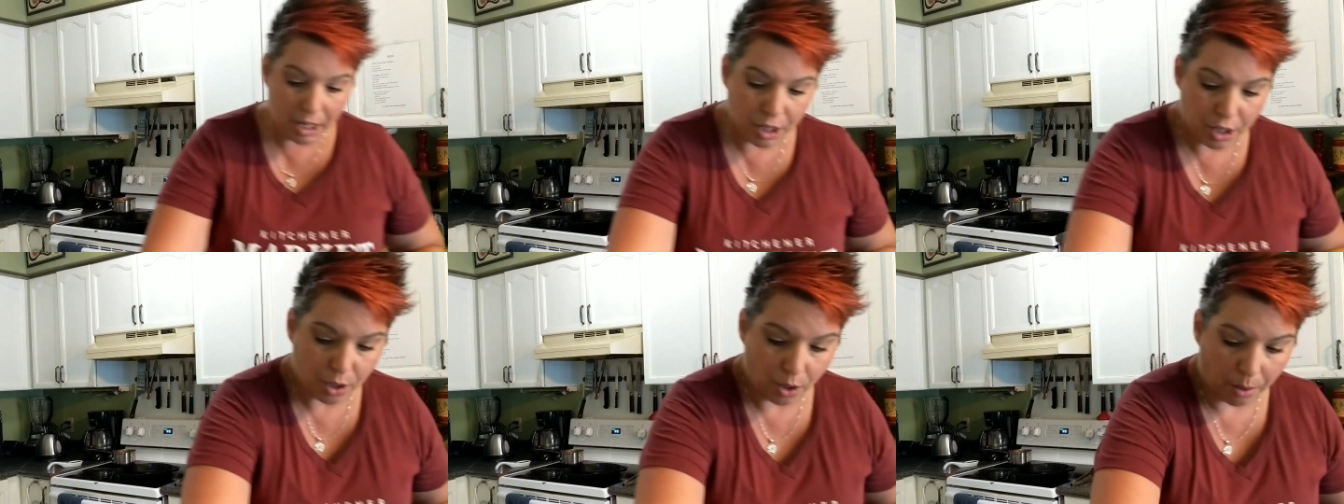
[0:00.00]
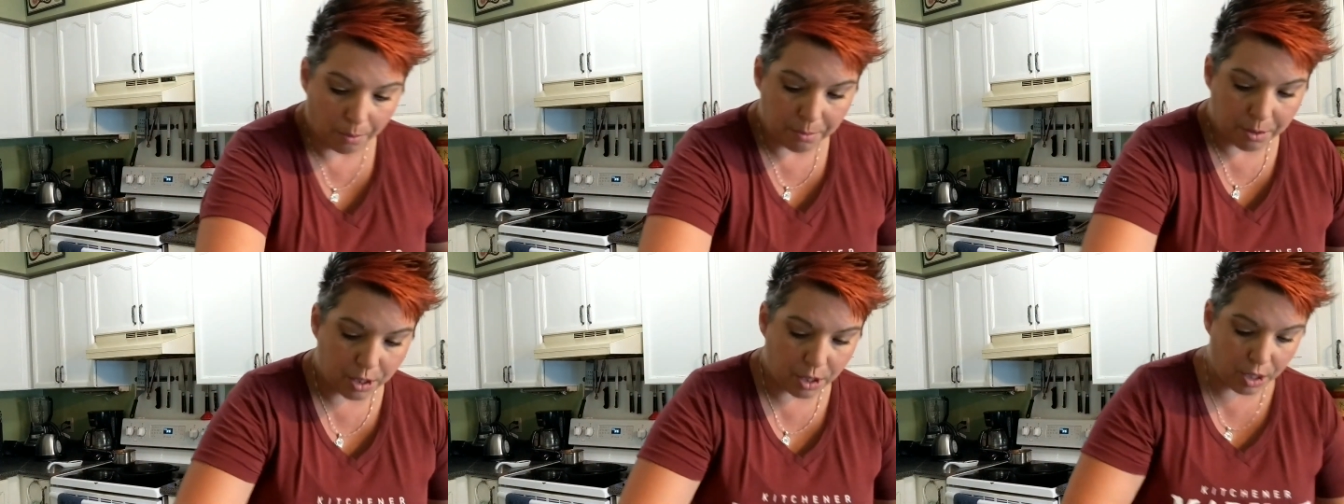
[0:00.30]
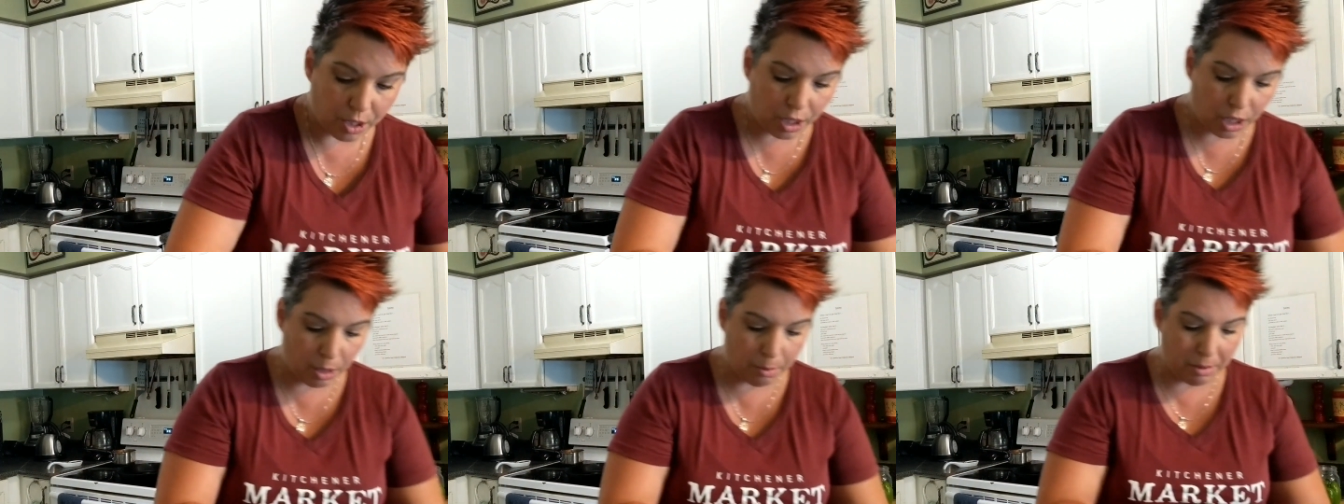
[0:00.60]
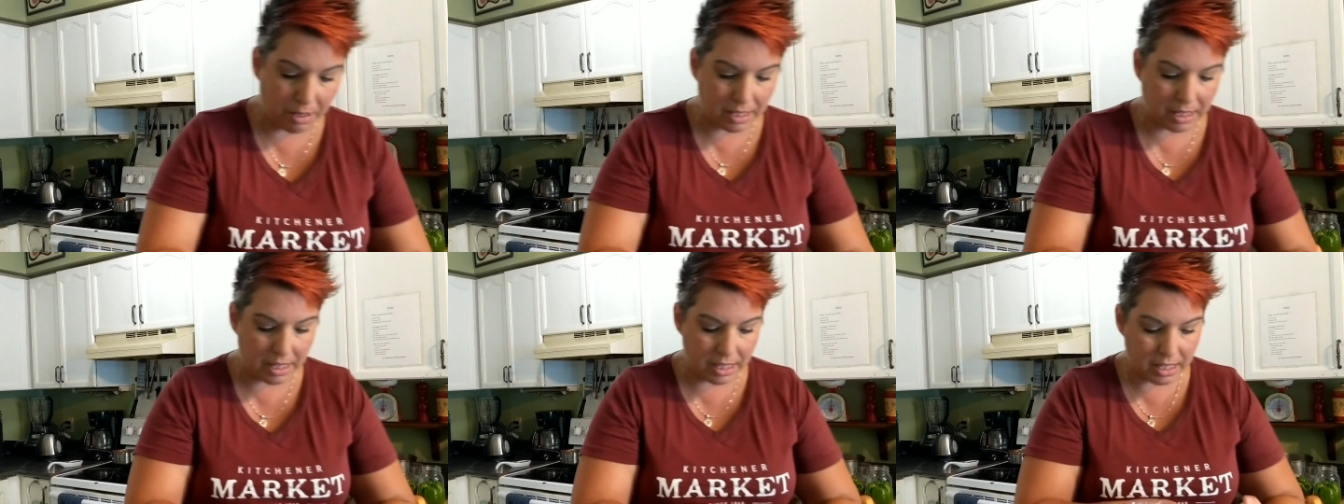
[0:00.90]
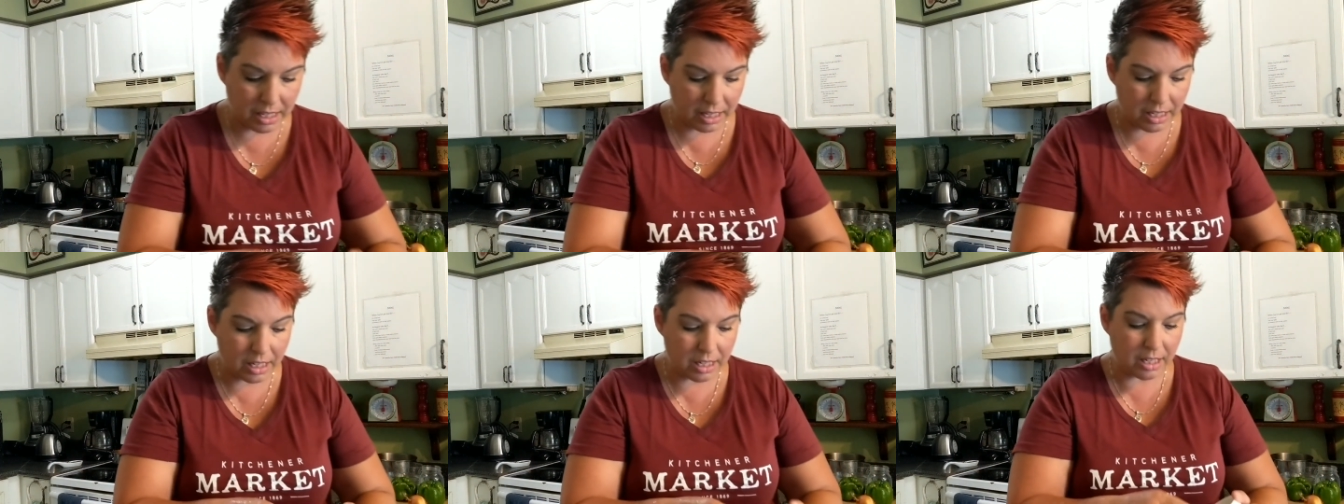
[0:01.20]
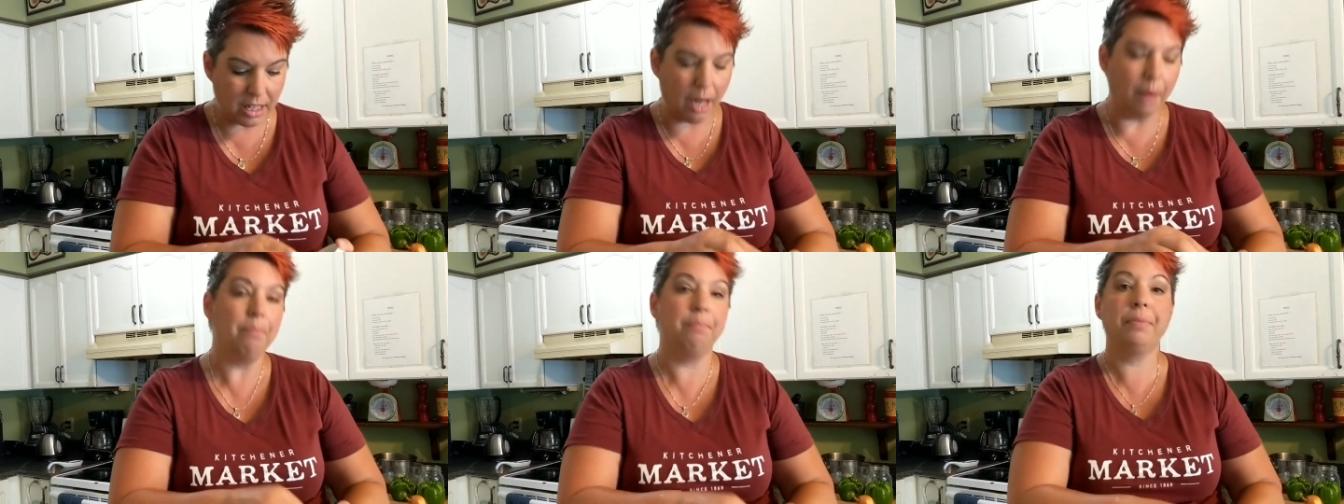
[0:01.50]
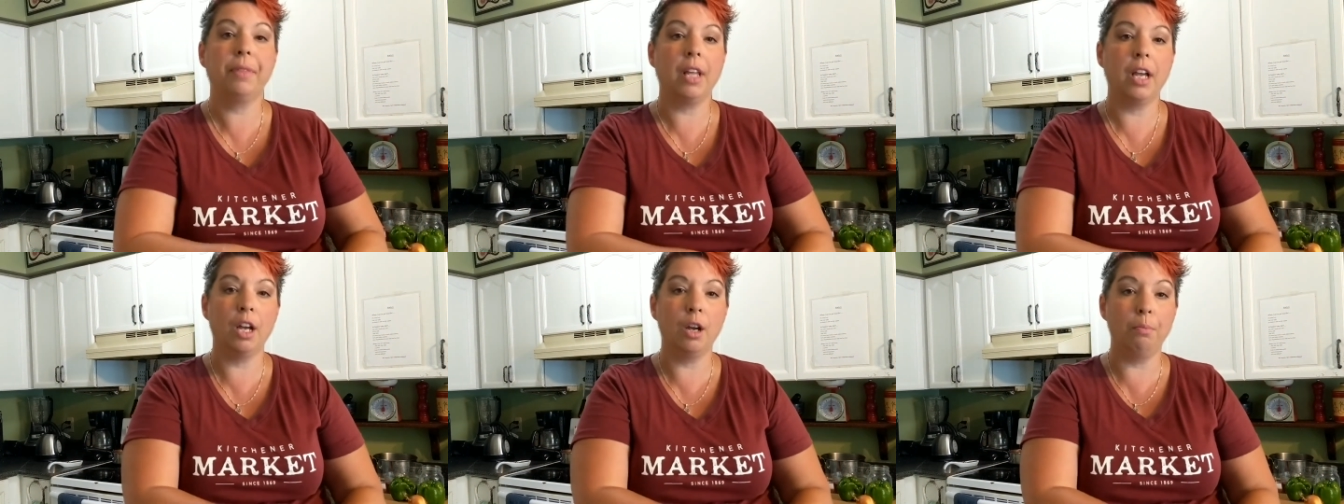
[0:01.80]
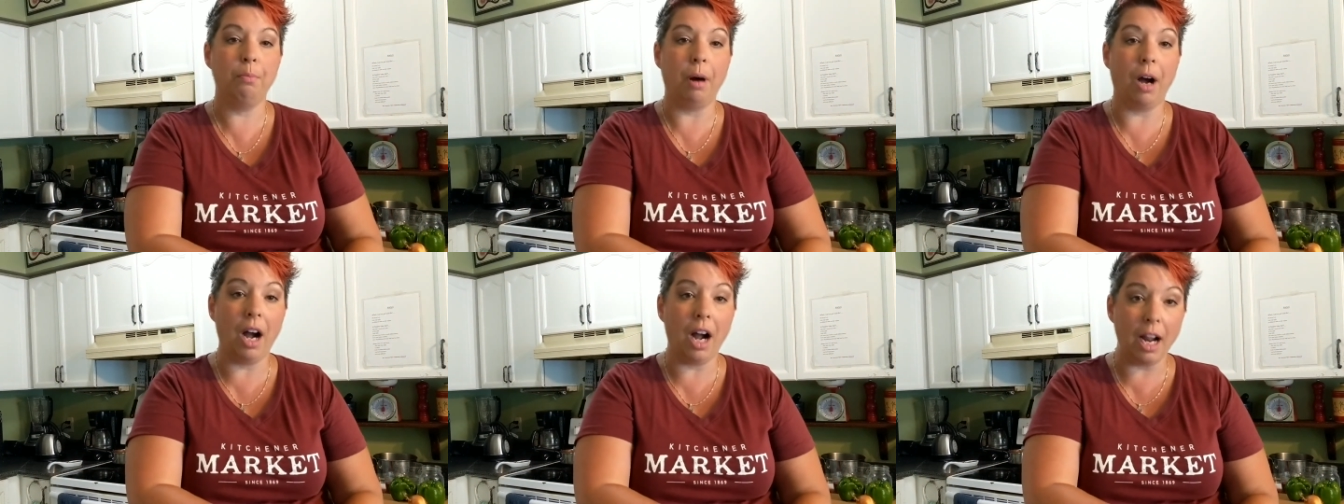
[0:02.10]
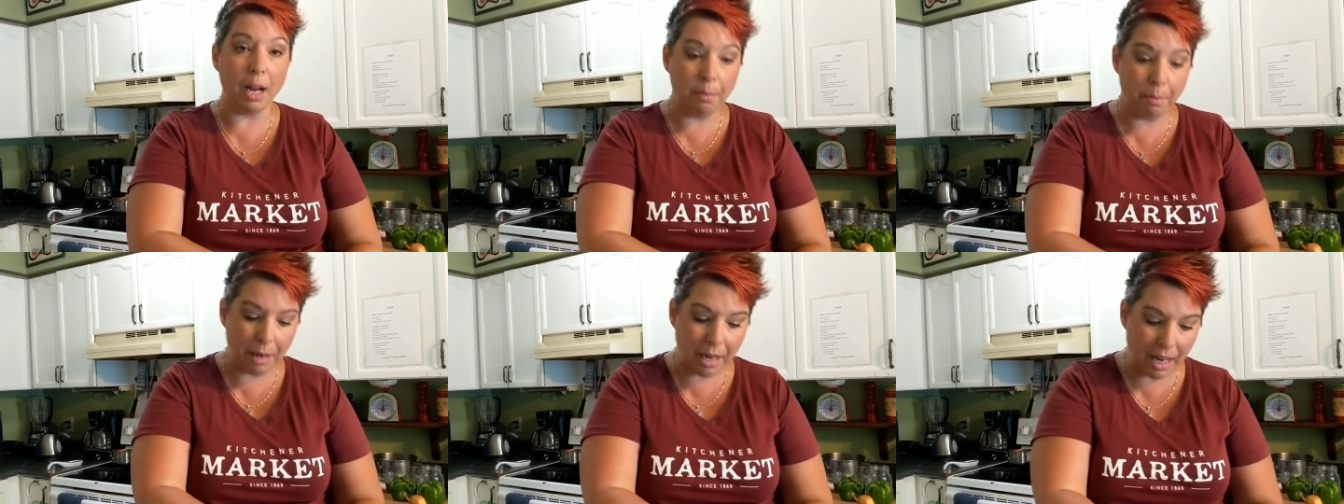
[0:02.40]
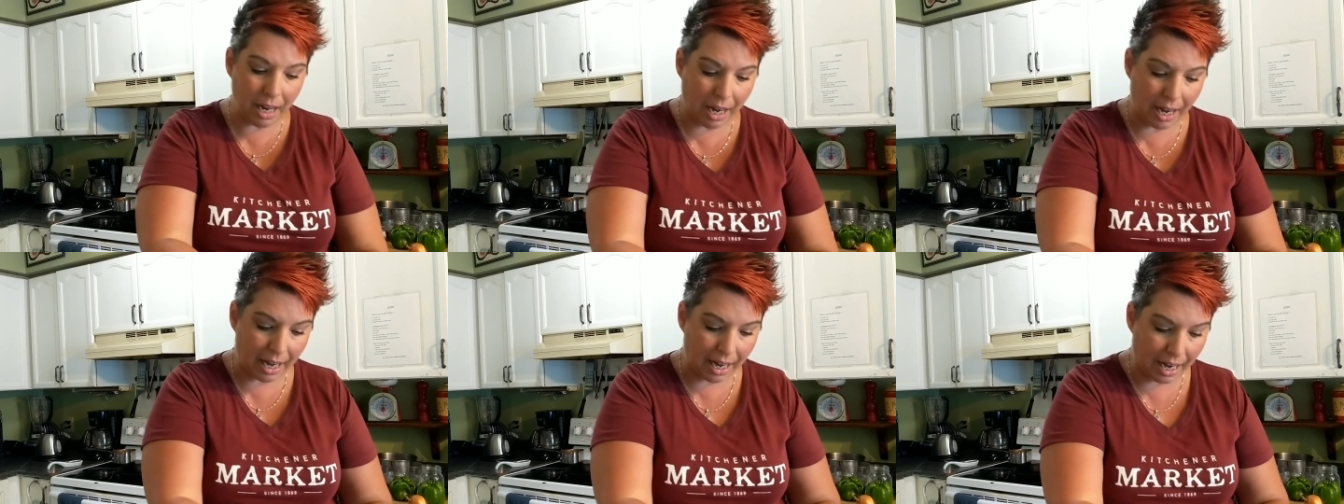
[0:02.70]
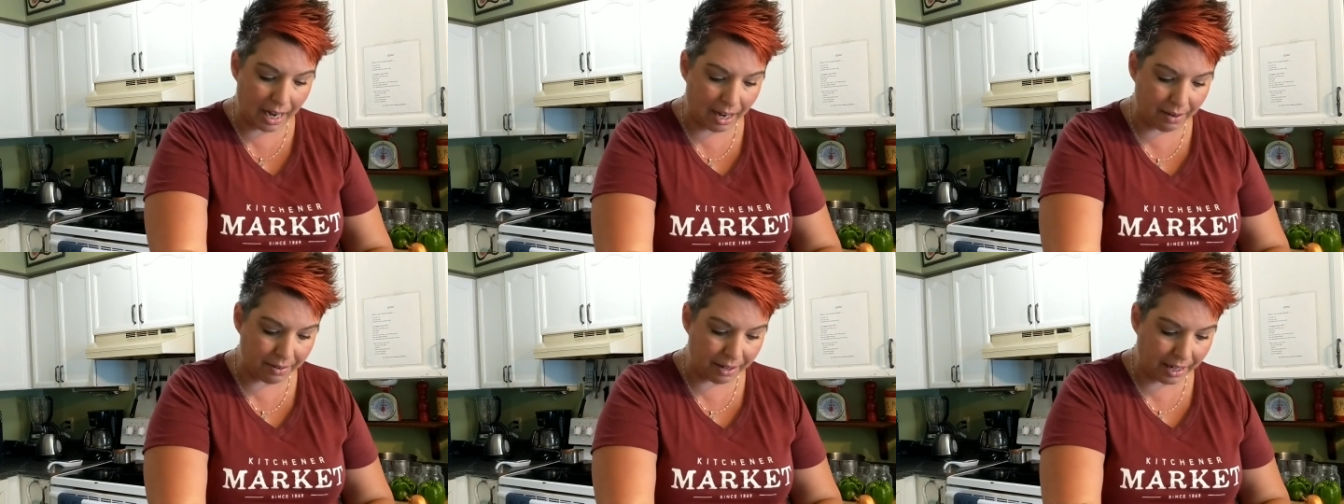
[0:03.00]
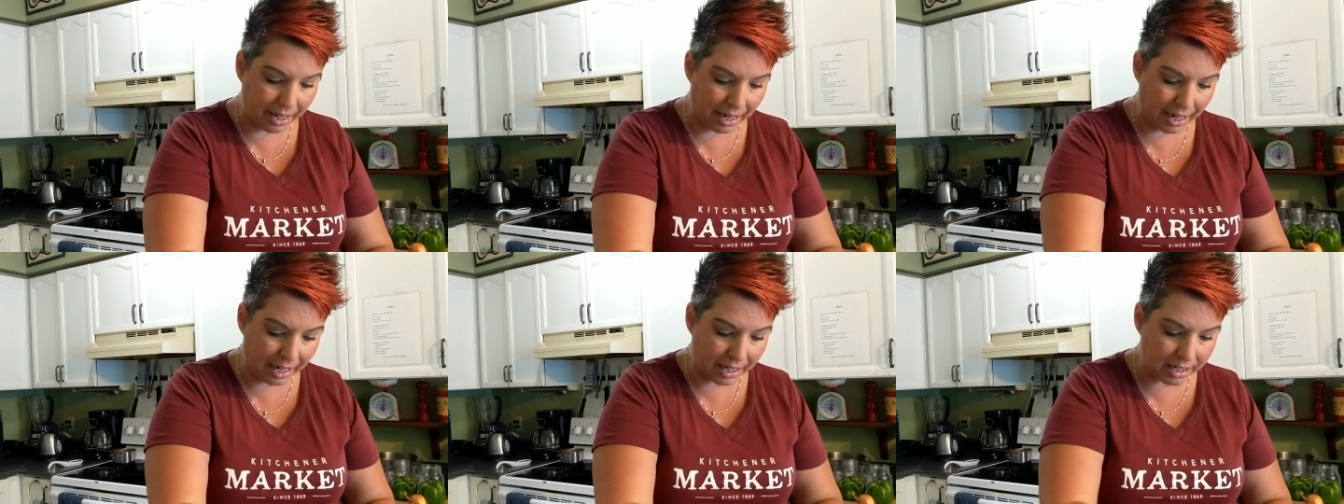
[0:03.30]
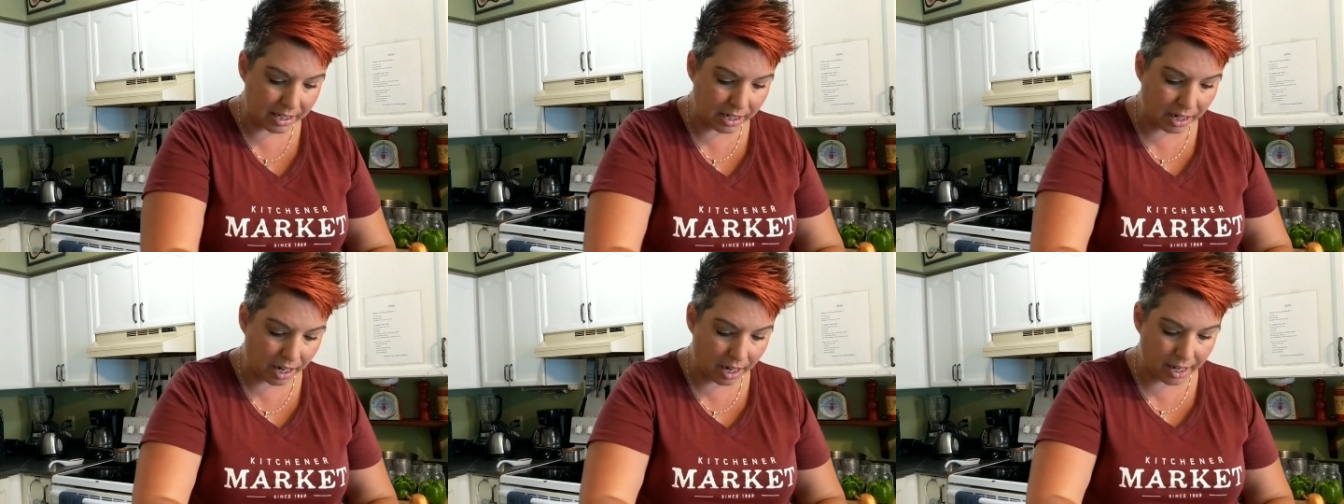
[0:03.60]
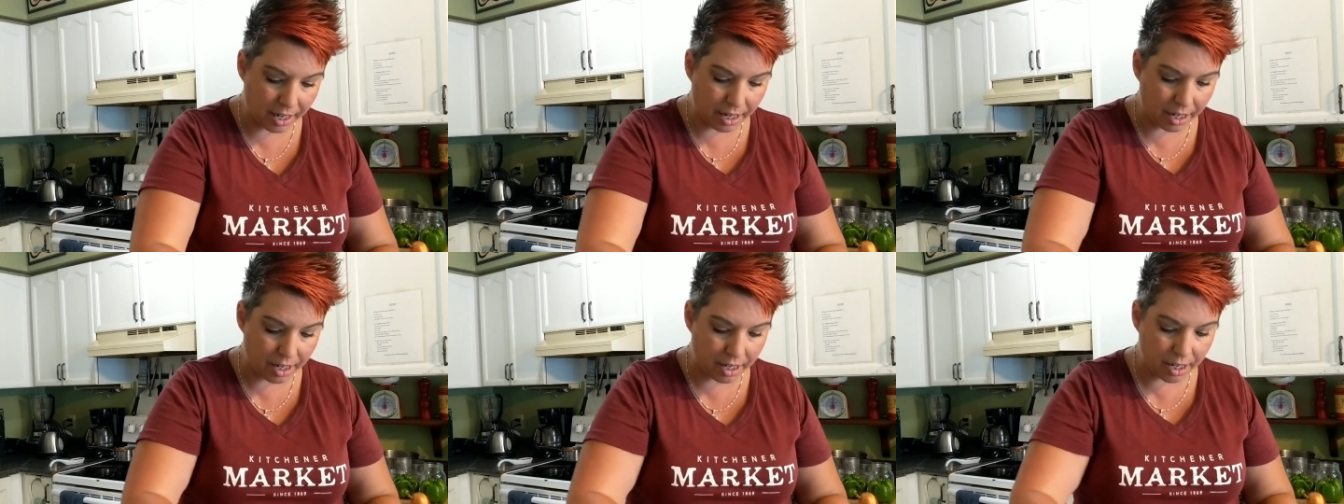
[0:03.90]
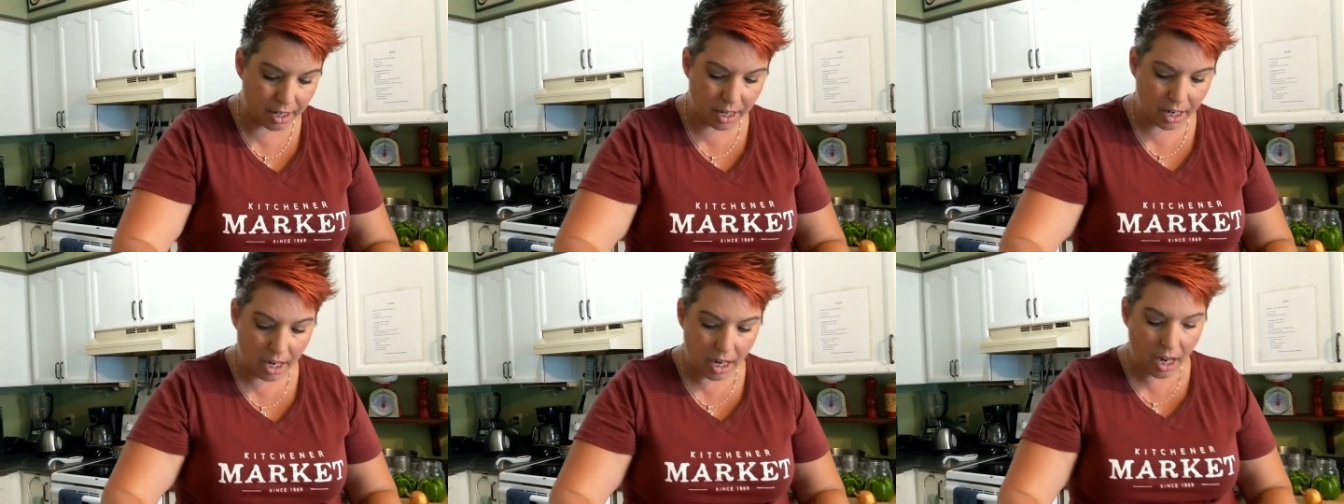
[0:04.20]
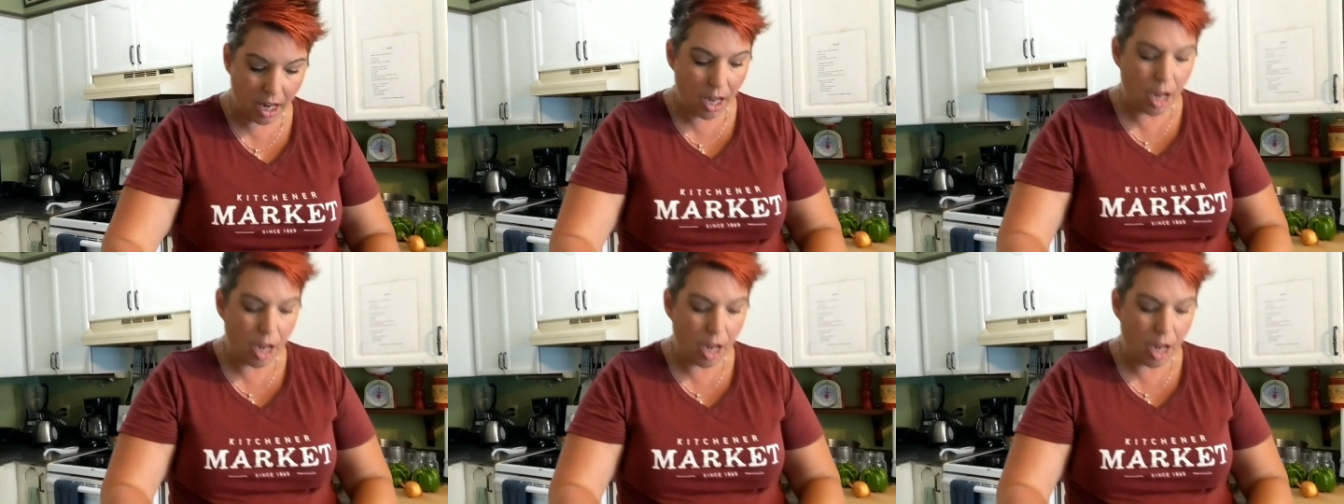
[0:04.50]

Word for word: So I'm just going to be seasoning this up. Behind me, I have a cast iron